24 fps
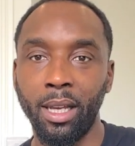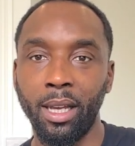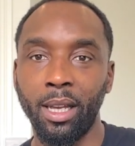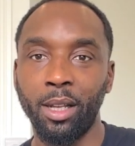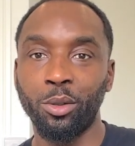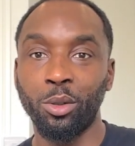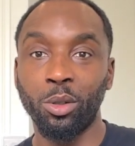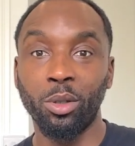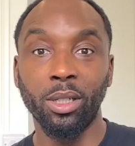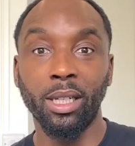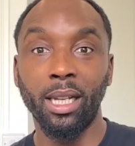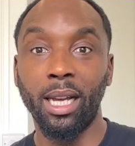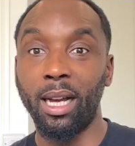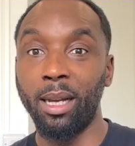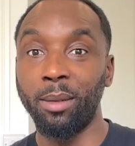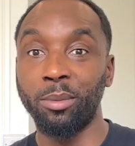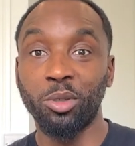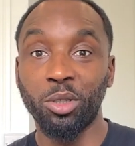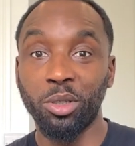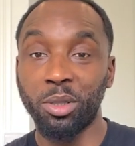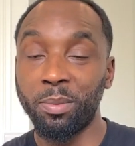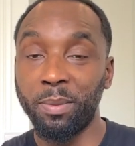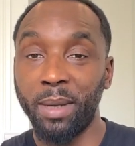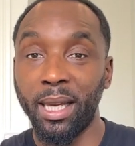Not that I'm
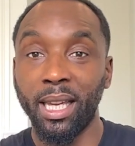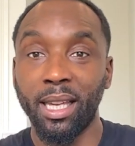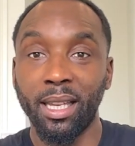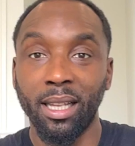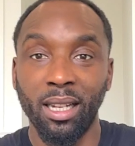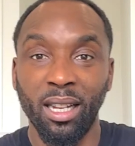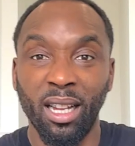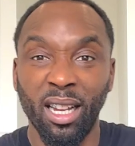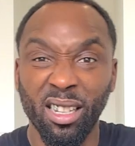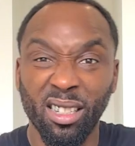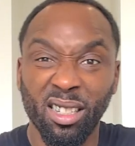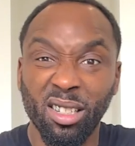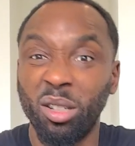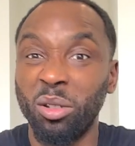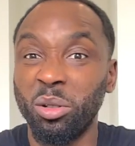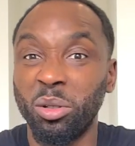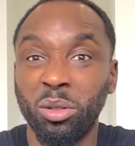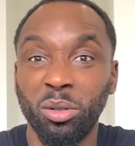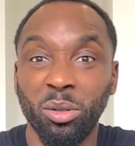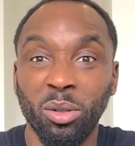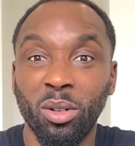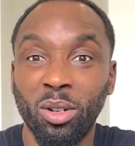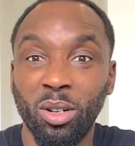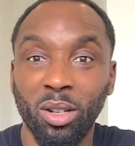just making like
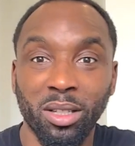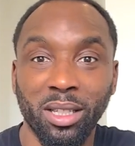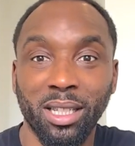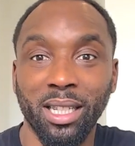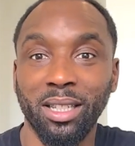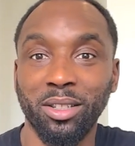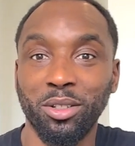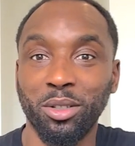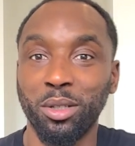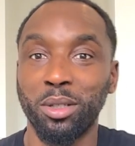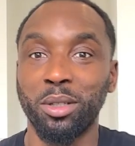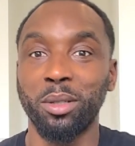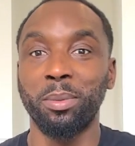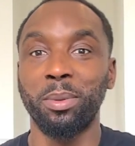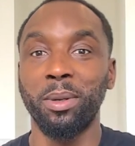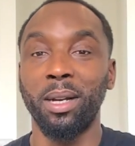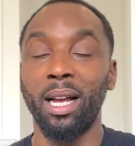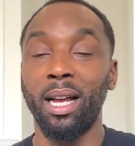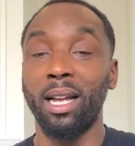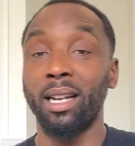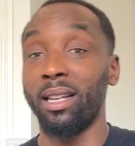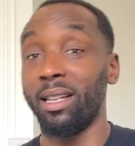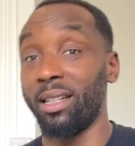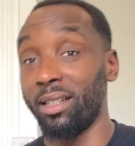social content just to put
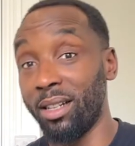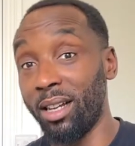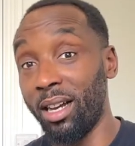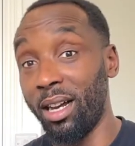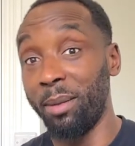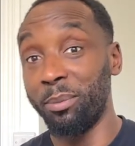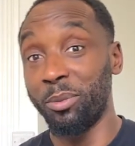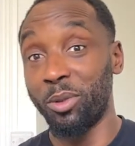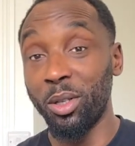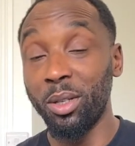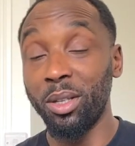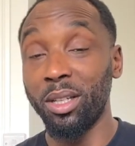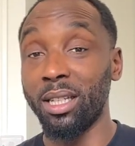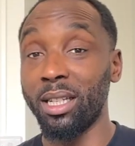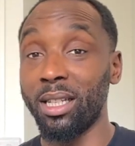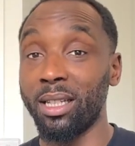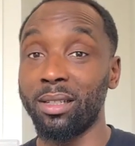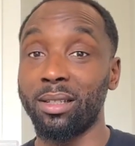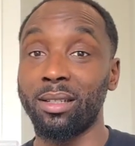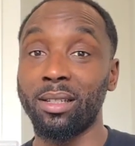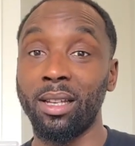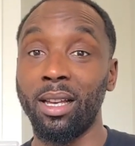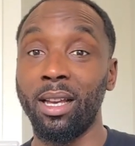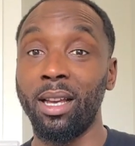out there. No, I'm doing
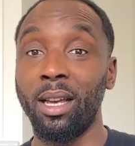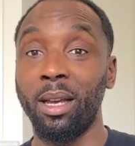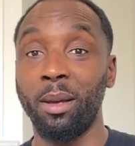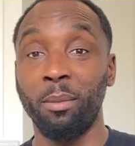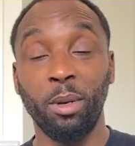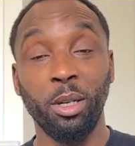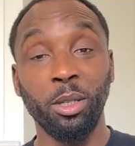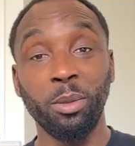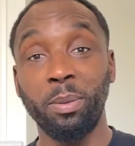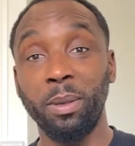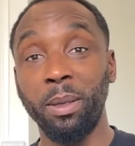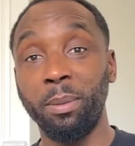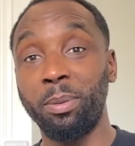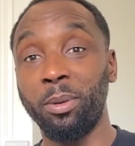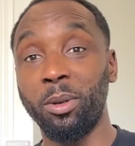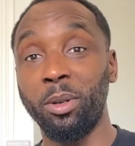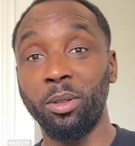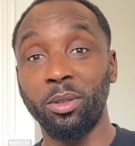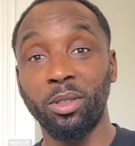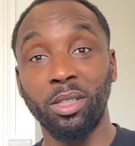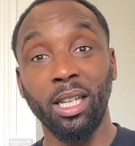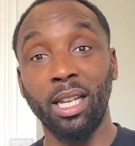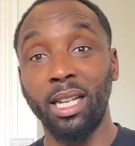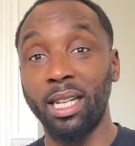this. Most people are
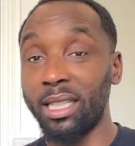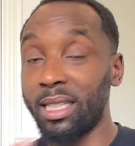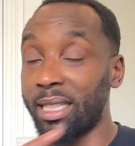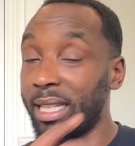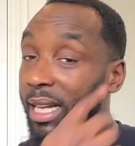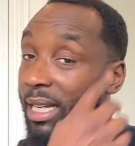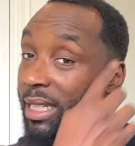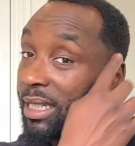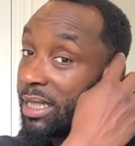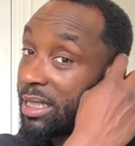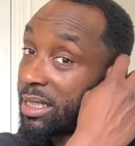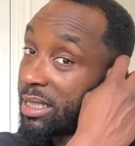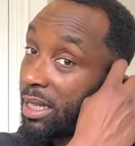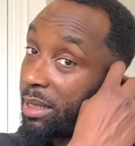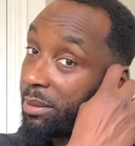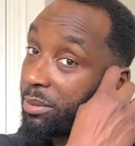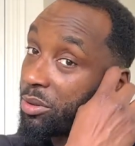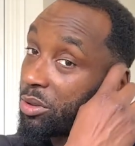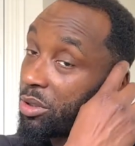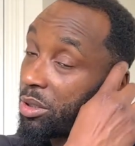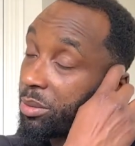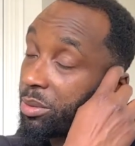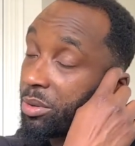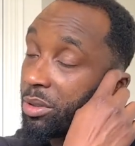turning down these types of
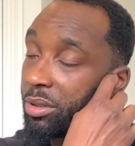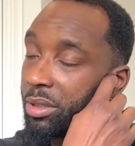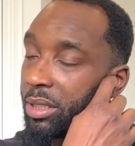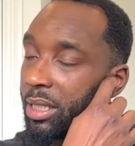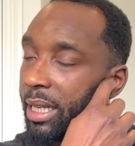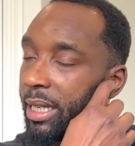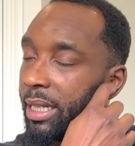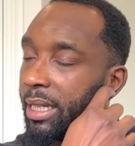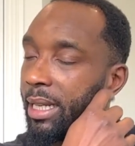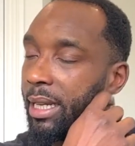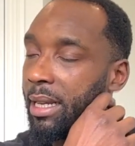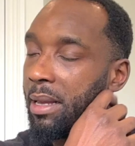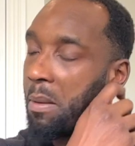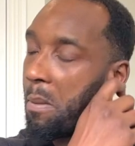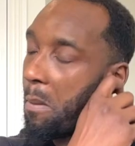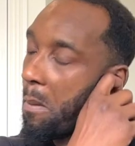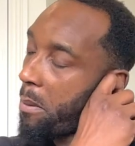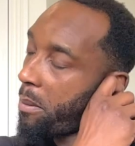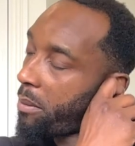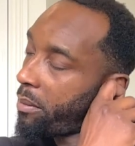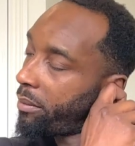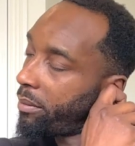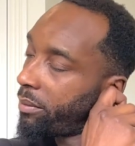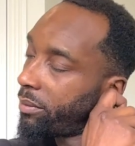jobs or saying
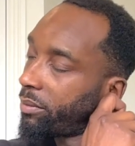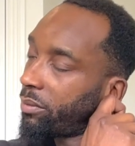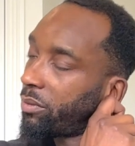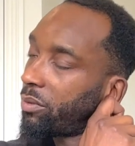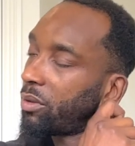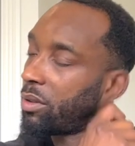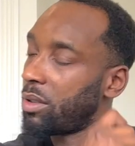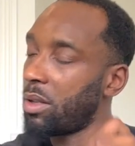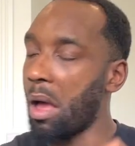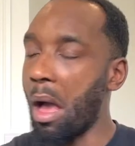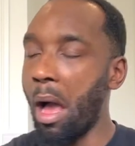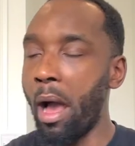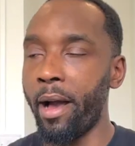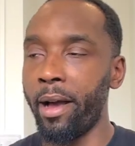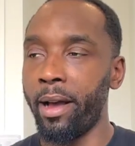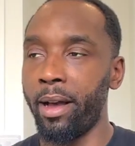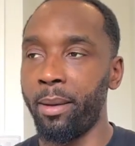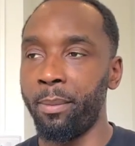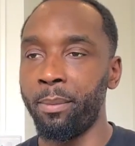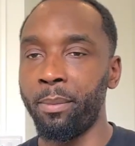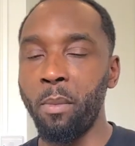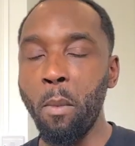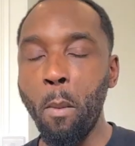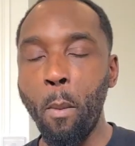
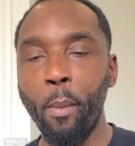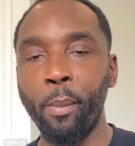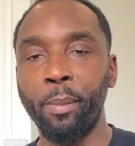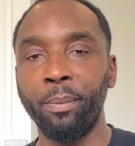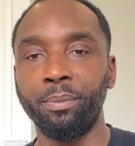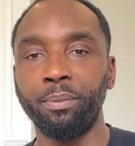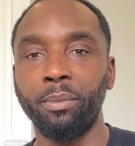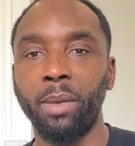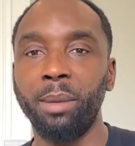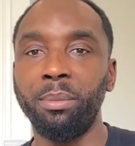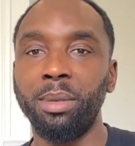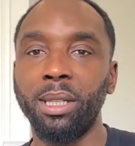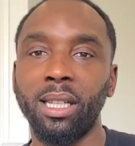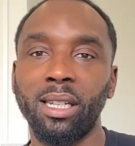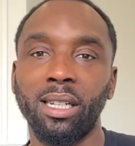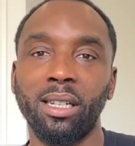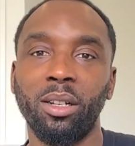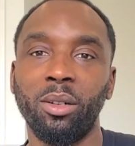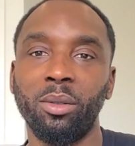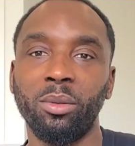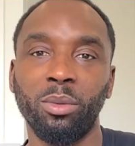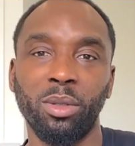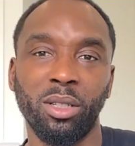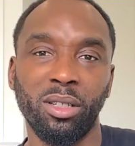that maybe they
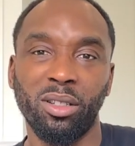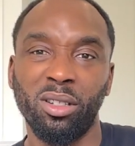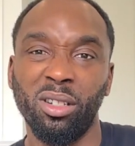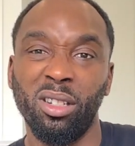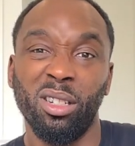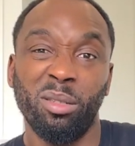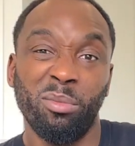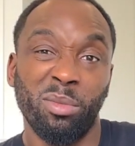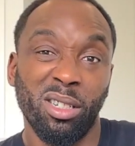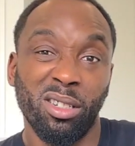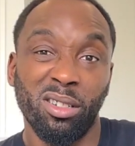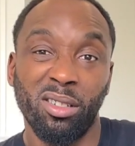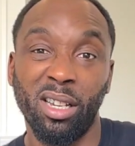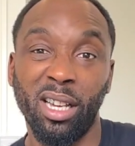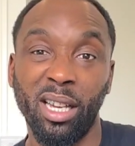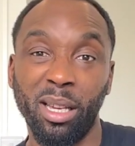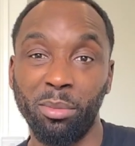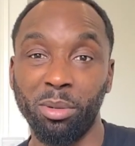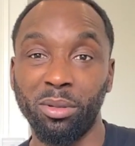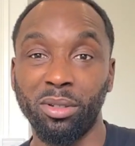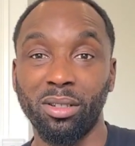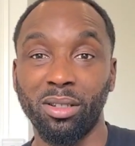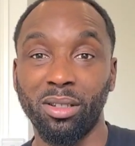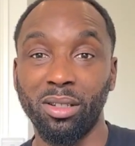don't want to do them or they're not able
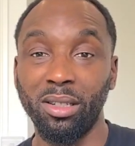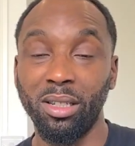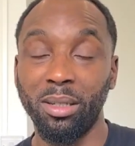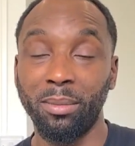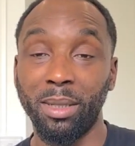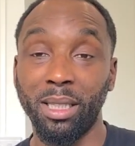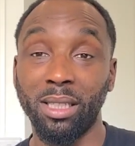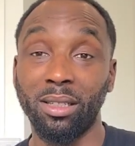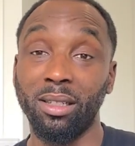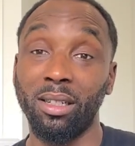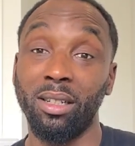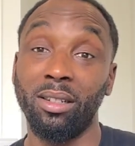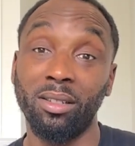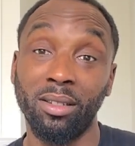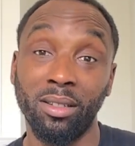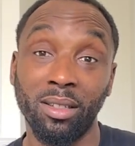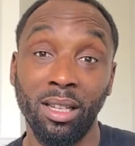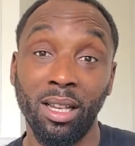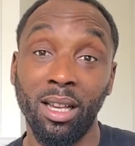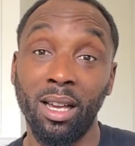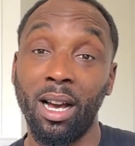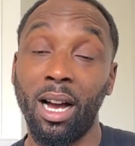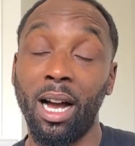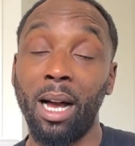to do them. I don't know.
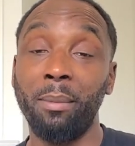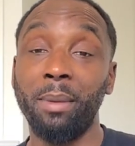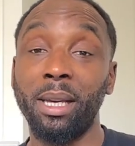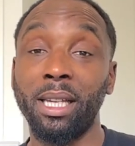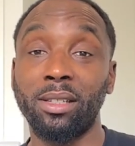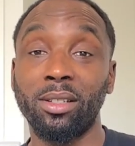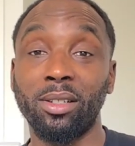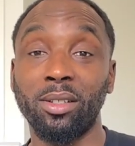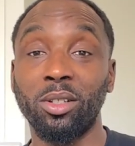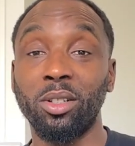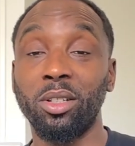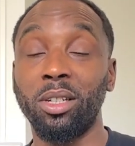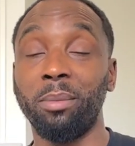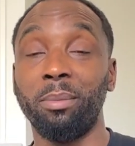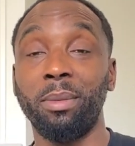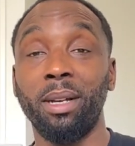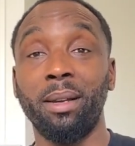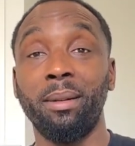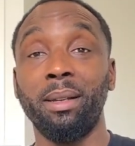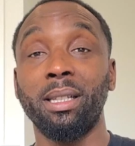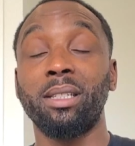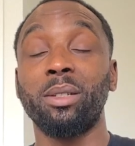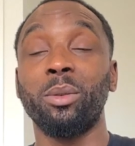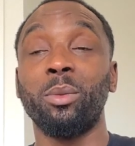I'm here to do them. I'm
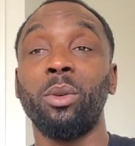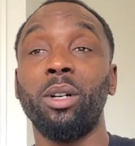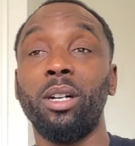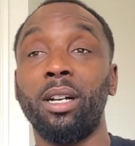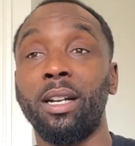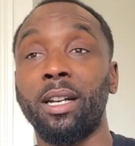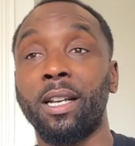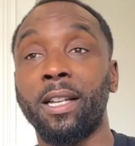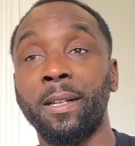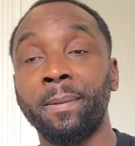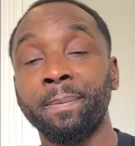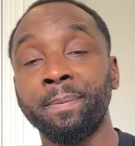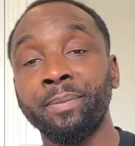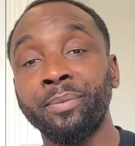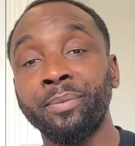here to work.